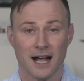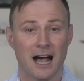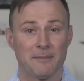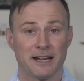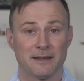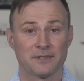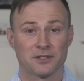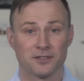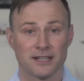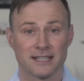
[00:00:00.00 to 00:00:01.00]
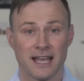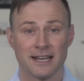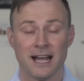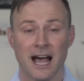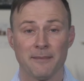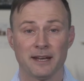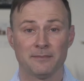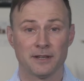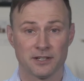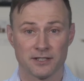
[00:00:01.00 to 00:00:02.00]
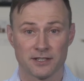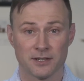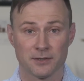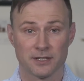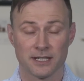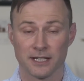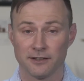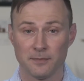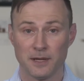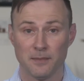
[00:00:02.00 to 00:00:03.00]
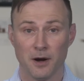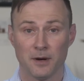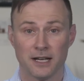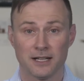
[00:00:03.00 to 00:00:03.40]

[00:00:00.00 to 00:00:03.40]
Hi, my name is Chris, and I'm an admissions associate here at BeMo.